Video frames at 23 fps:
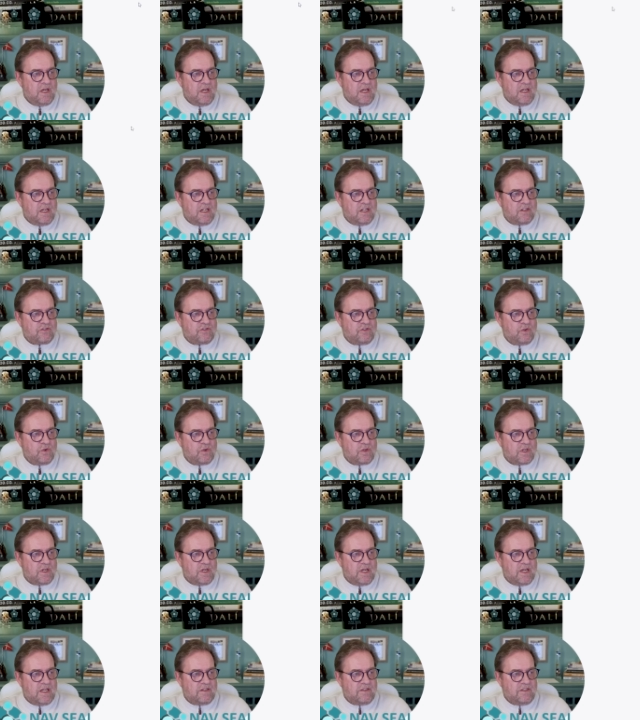Let's look
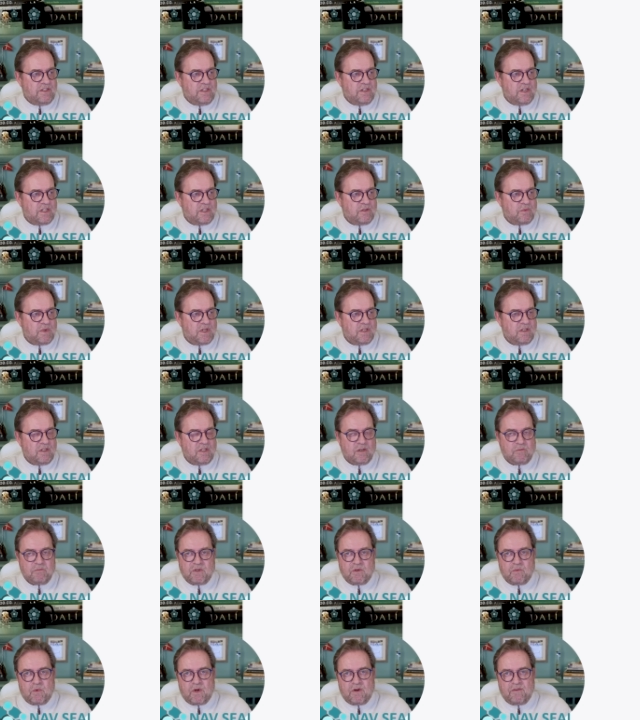at the other one,
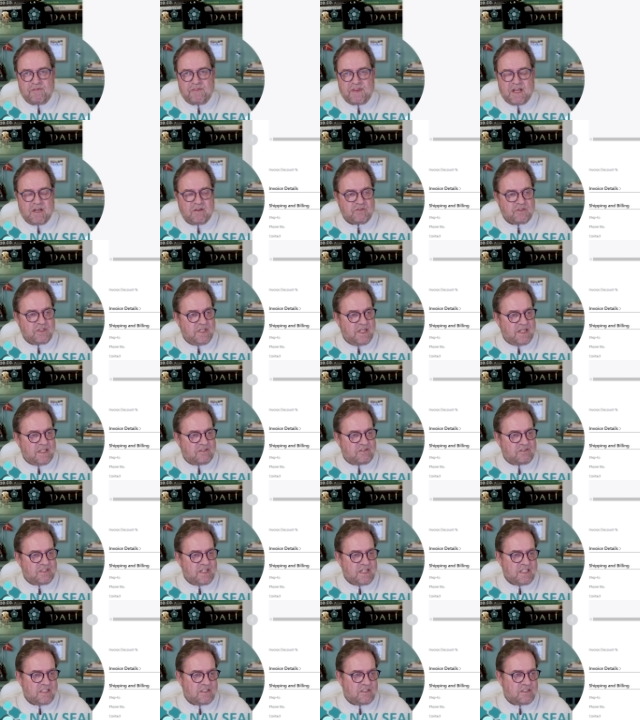number
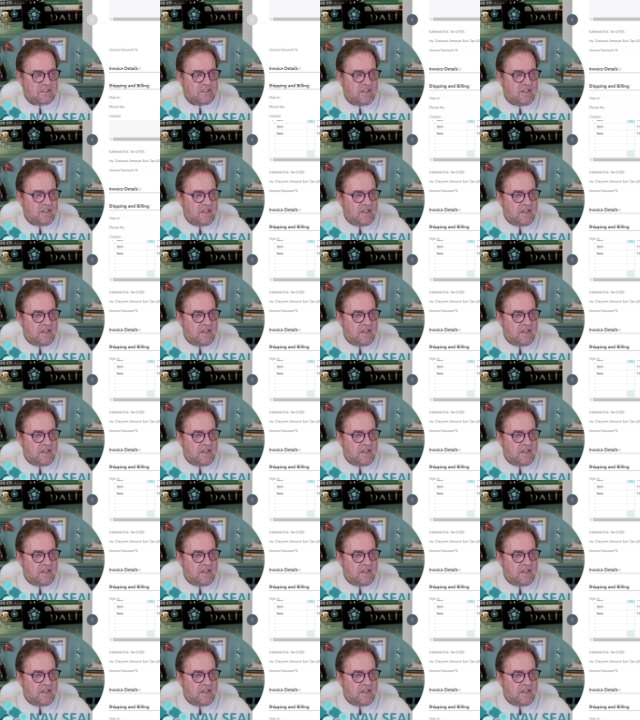1006.